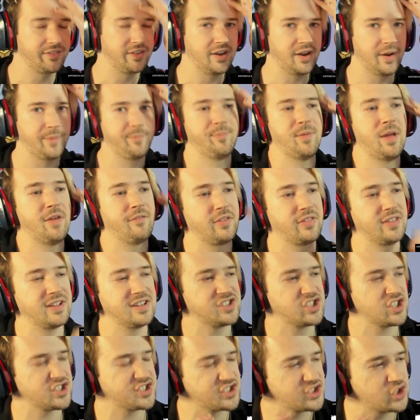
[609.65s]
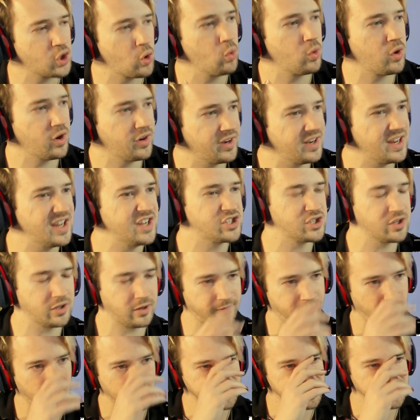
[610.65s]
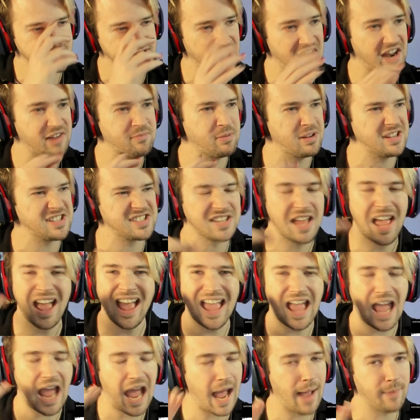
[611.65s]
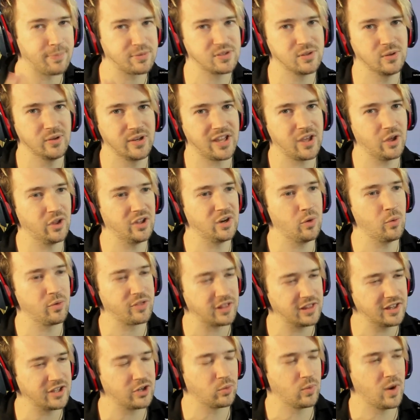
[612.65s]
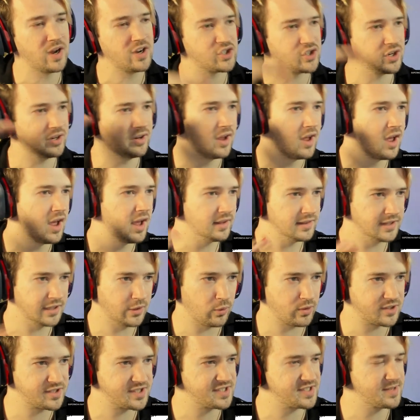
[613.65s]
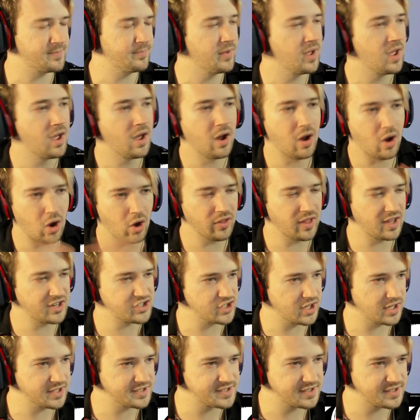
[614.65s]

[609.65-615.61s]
You know, everything's just so good in each of their verses, and everybody's absolutely killing it with alliteration, lyricism, all that jazz.